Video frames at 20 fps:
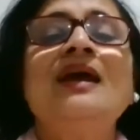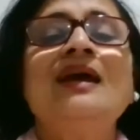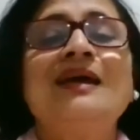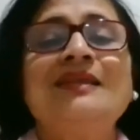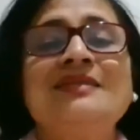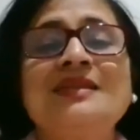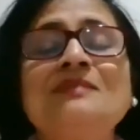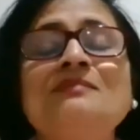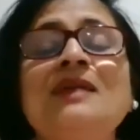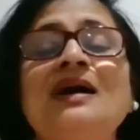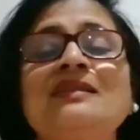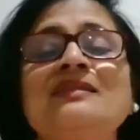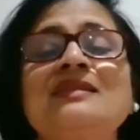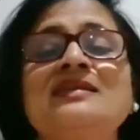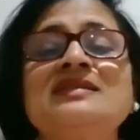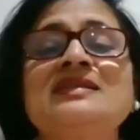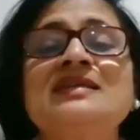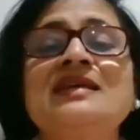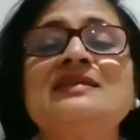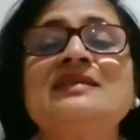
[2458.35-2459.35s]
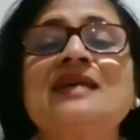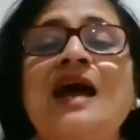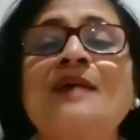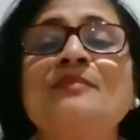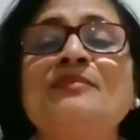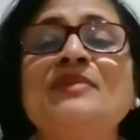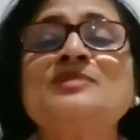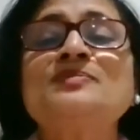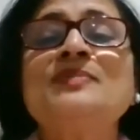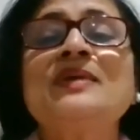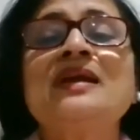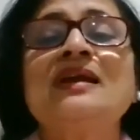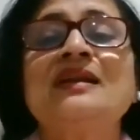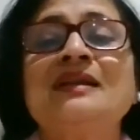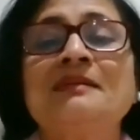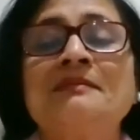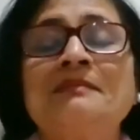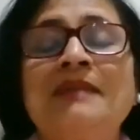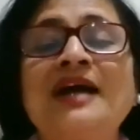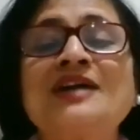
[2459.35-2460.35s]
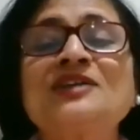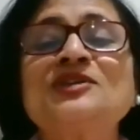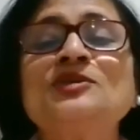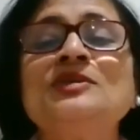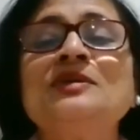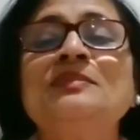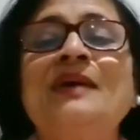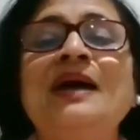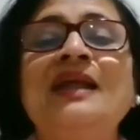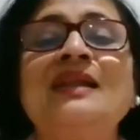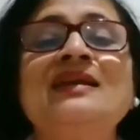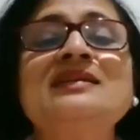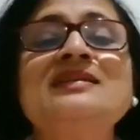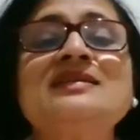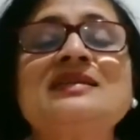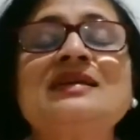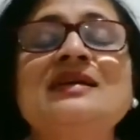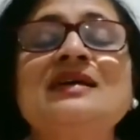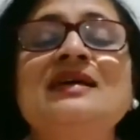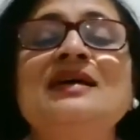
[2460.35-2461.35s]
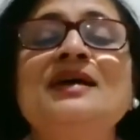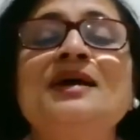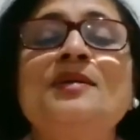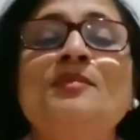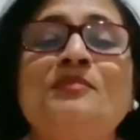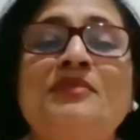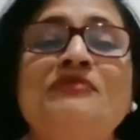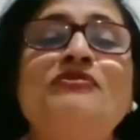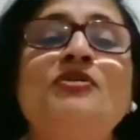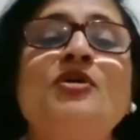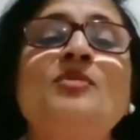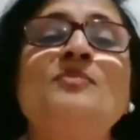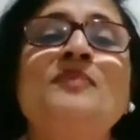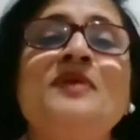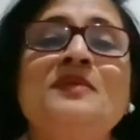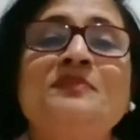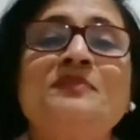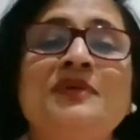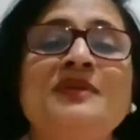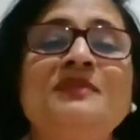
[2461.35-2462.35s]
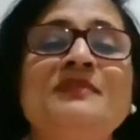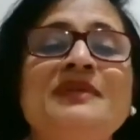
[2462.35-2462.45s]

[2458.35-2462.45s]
And then Mata says, I must be getting back to the palace before people